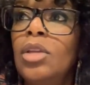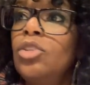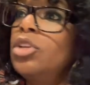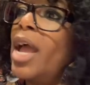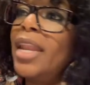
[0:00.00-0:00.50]

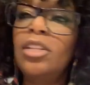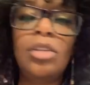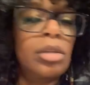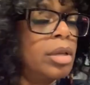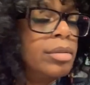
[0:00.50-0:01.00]
you gotta
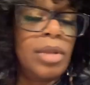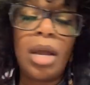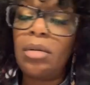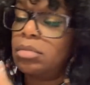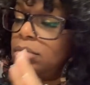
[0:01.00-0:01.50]
do,
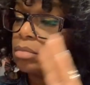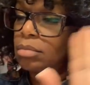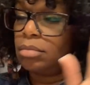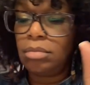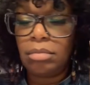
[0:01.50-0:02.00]
no,
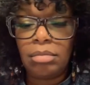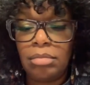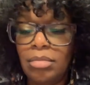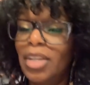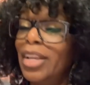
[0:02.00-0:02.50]

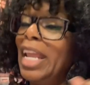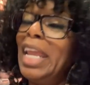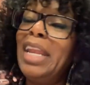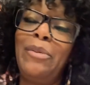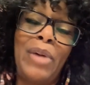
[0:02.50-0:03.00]
mm-mm.
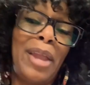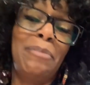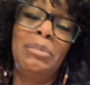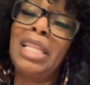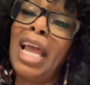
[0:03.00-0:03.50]
Anyway,
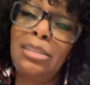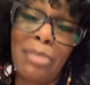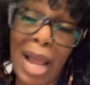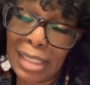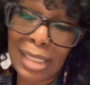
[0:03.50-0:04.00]
that's
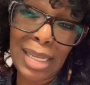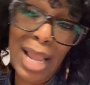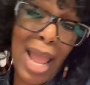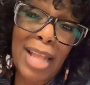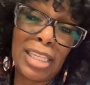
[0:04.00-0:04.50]
my
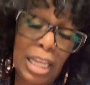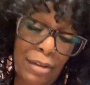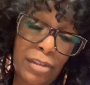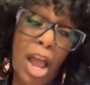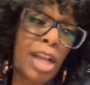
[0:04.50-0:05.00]
tea. I had to
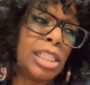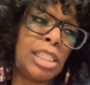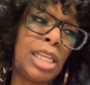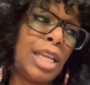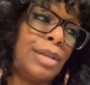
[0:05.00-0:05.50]
give y'all the
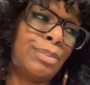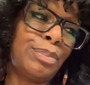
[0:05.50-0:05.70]
tea.